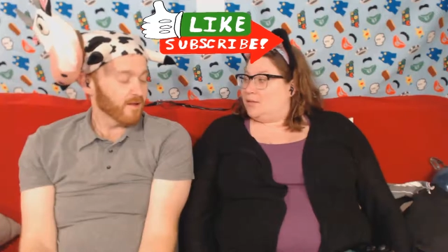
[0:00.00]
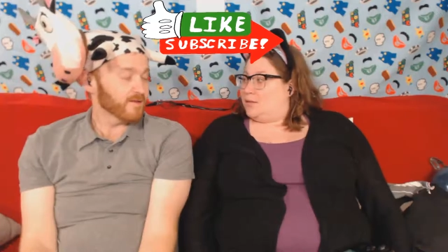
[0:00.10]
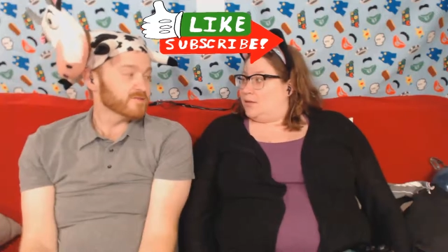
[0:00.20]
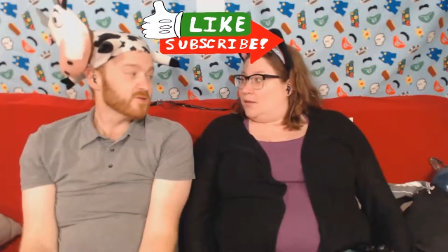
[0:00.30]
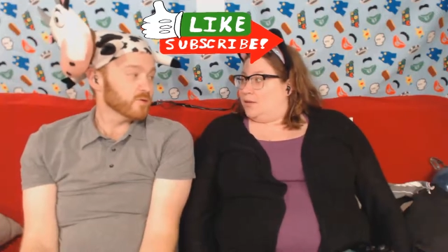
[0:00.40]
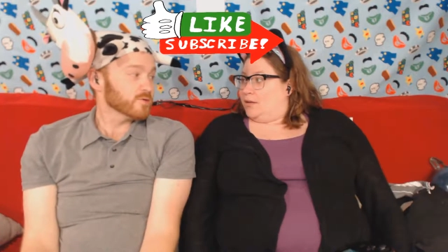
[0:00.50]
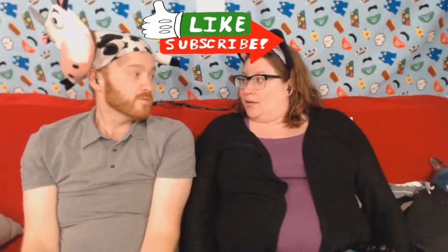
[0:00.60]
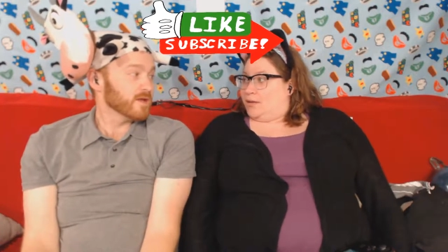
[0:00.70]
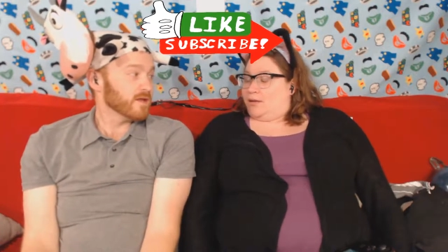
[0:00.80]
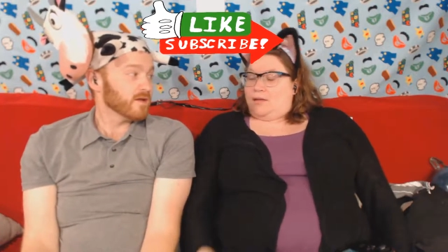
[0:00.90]
Speaker 1: on social
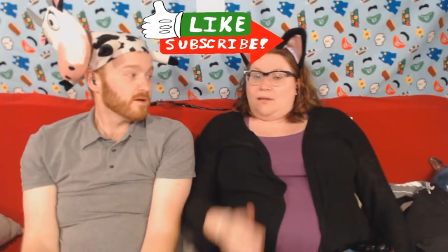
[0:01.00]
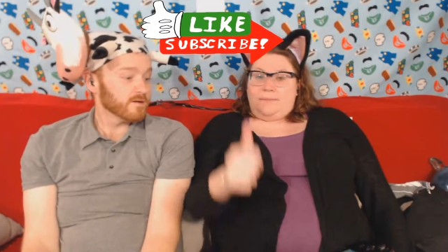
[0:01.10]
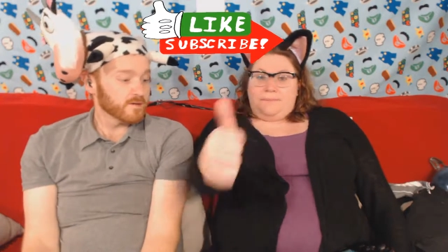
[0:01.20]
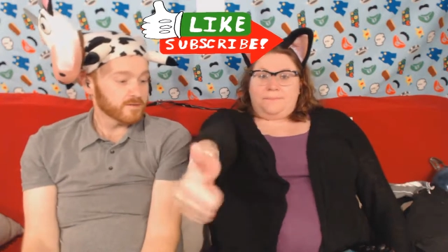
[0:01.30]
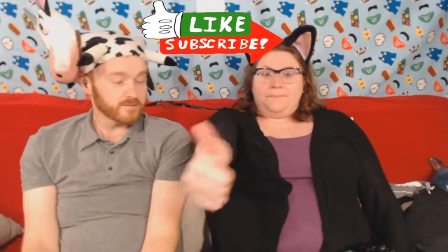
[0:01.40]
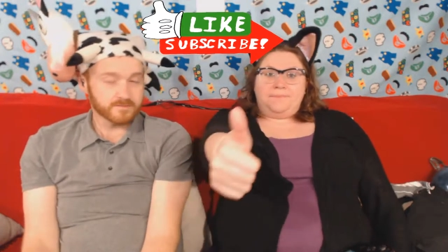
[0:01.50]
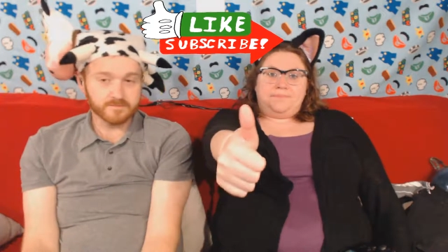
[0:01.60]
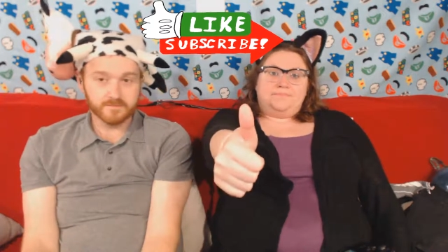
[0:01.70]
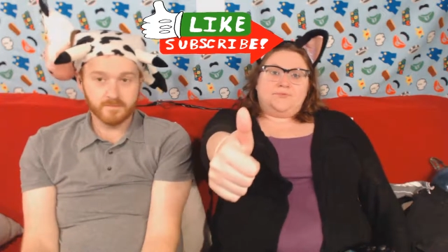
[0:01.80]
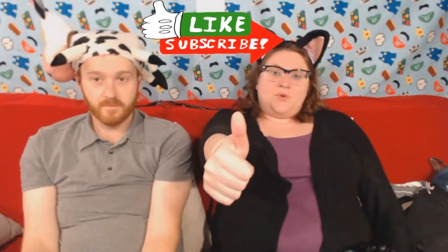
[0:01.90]
media.
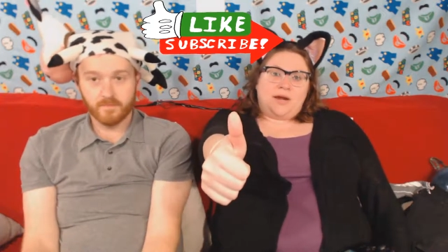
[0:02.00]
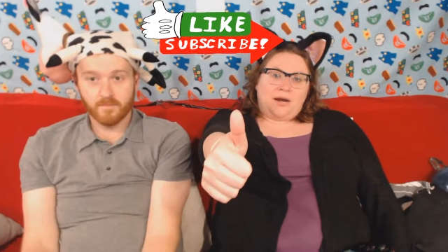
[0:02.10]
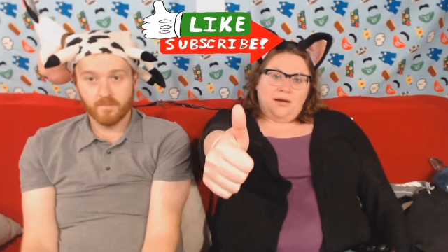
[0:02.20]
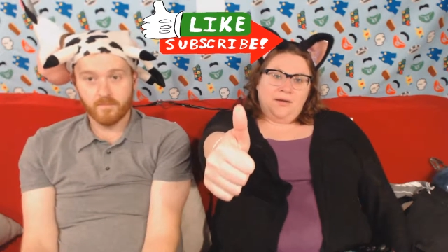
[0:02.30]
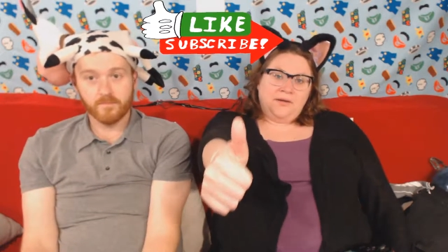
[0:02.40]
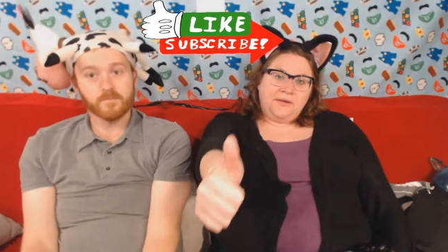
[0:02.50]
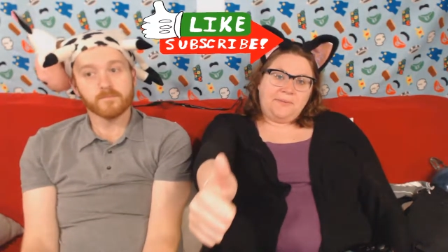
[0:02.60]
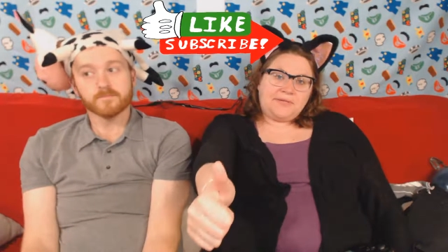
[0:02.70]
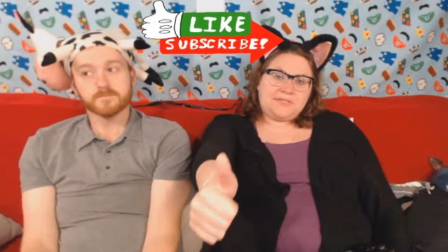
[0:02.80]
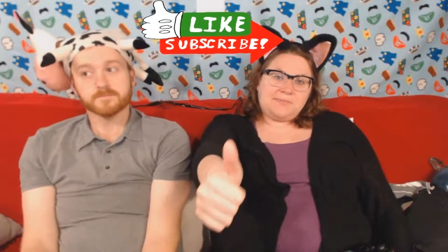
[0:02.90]
Speaker 2: Twitter,
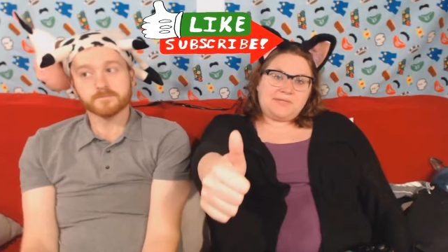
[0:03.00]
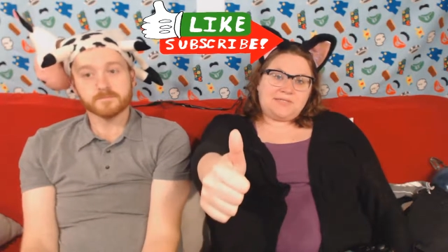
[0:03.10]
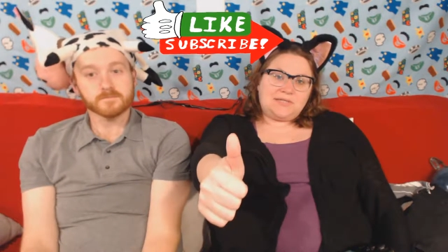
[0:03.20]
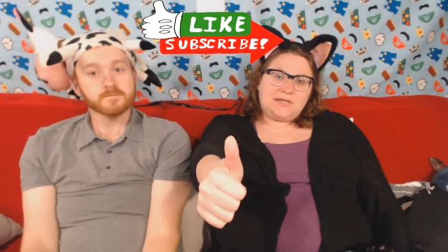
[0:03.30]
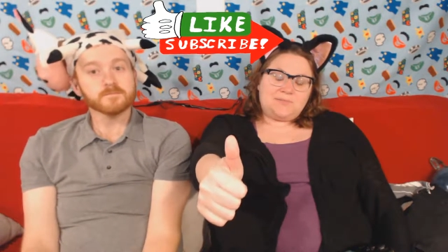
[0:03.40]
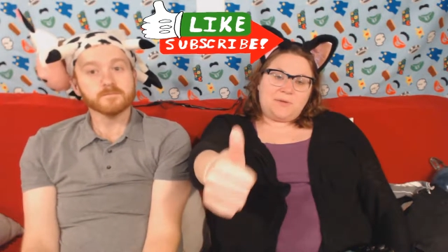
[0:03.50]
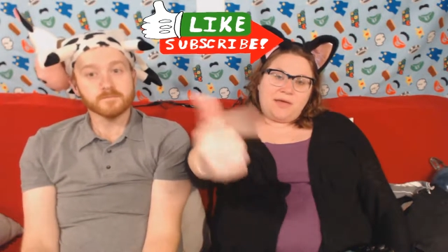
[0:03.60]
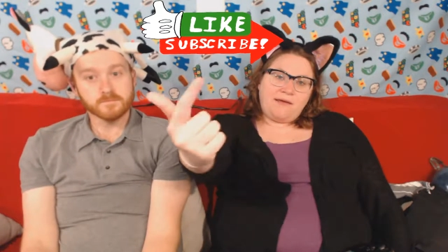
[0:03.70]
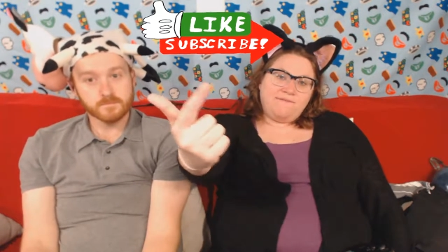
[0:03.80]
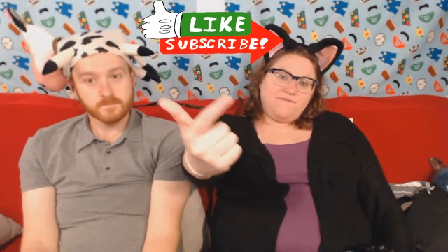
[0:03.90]
BCBC Let's
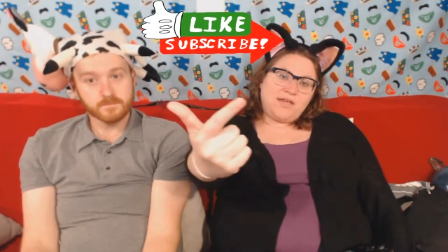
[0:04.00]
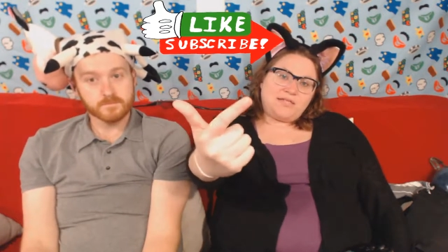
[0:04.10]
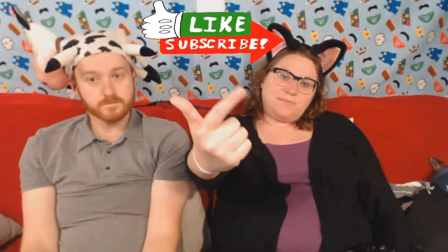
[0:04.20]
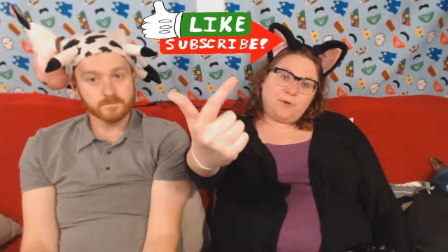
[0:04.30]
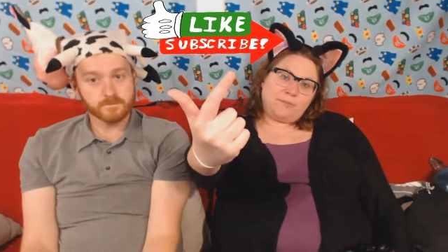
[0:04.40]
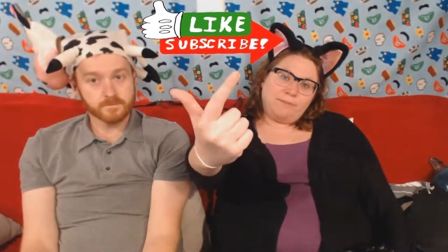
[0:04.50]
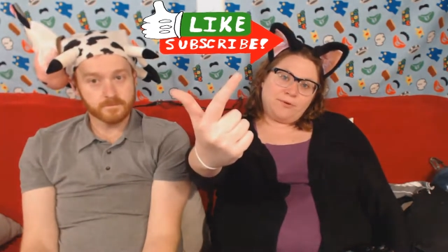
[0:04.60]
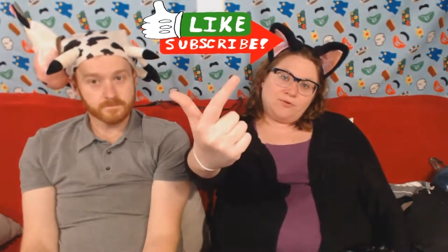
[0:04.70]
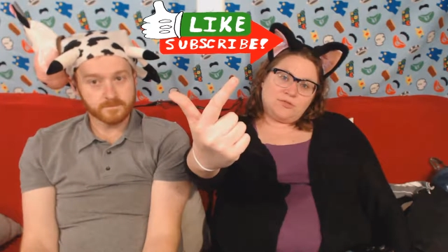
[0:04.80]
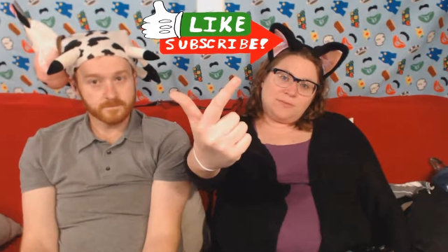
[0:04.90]
Play. Facebook,
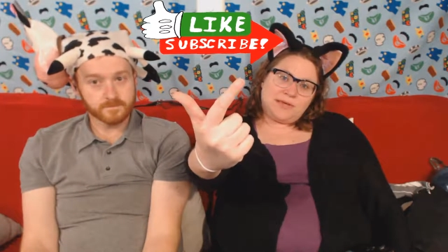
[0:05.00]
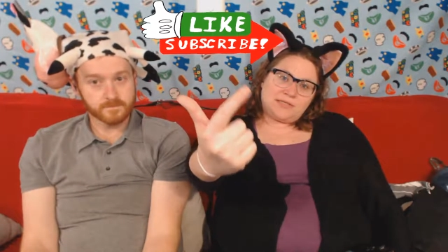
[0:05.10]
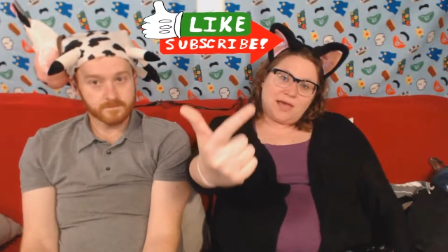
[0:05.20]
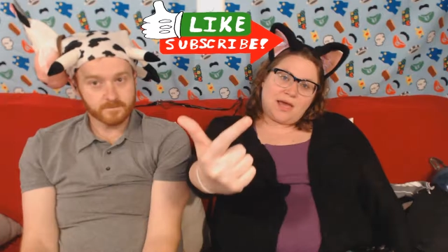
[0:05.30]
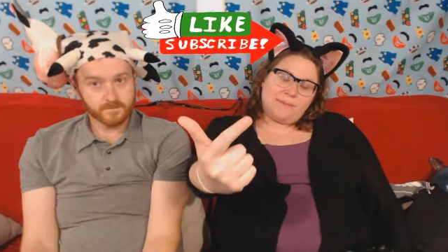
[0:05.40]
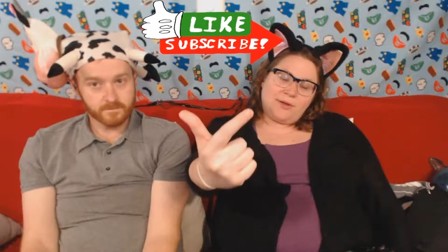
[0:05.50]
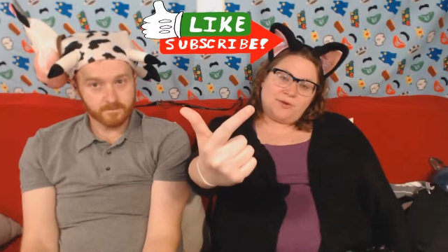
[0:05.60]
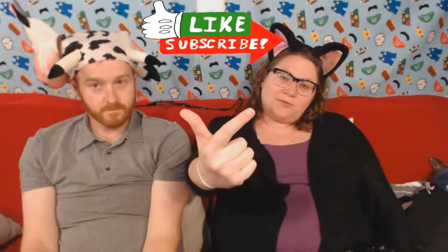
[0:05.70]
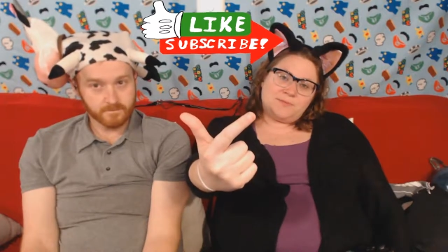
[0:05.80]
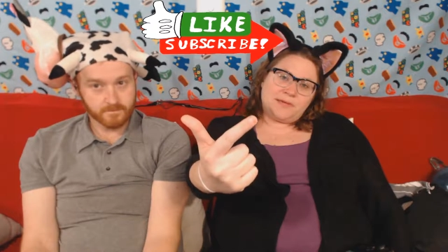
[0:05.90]
Boo Space Cat,
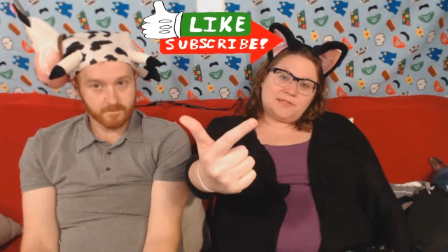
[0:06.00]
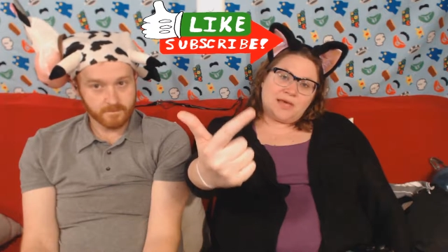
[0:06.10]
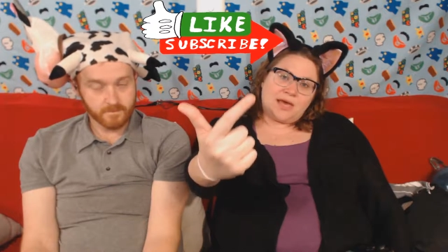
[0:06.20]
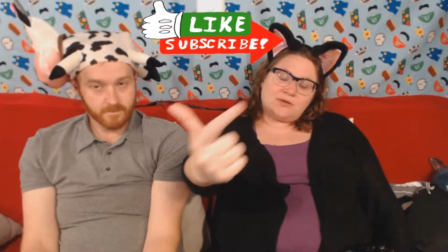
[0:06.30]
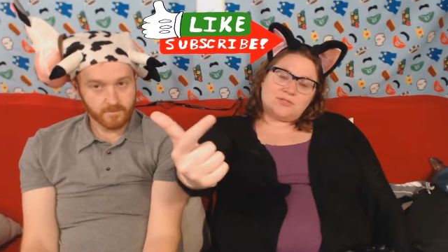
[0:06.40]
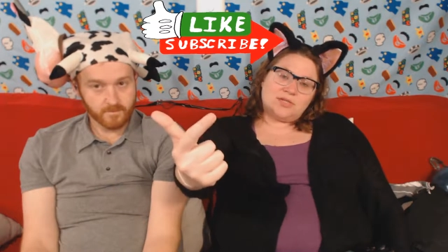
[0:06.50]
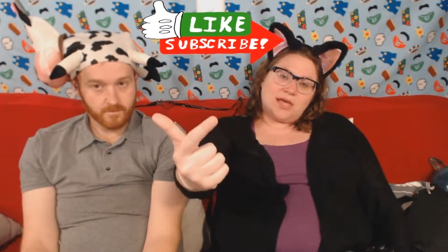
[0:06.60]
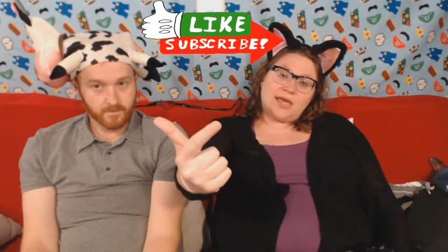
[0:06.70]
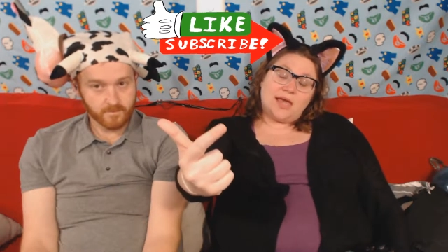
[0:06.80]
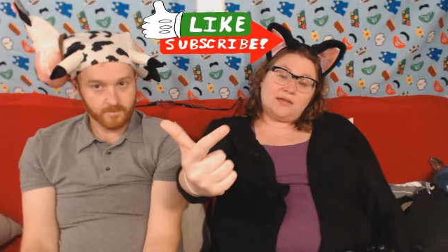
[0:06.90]
Bedroom Space Cow. St-
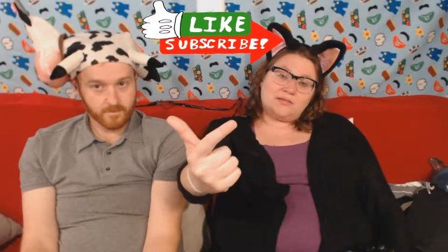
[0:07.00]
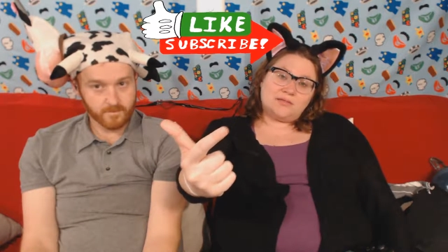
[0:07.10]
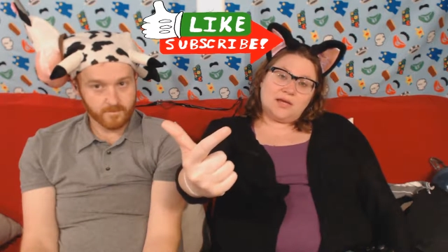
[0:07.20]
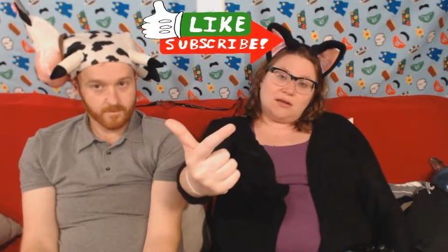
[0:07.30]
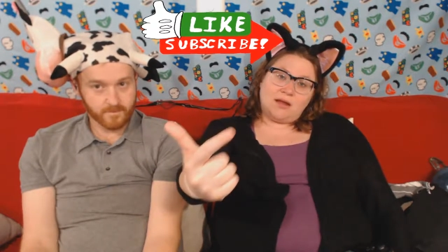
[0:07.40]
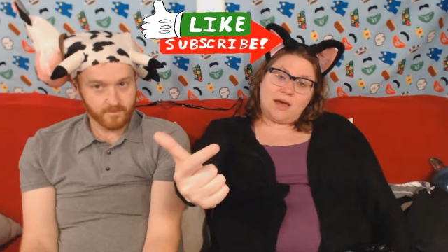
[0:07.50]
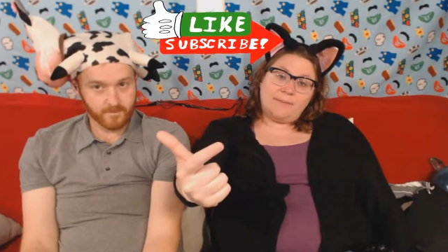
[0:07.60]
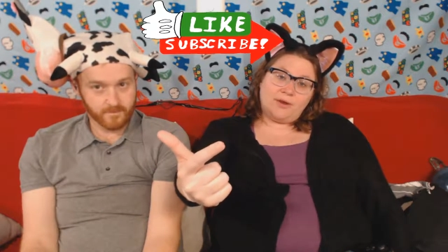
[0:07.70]
again, still not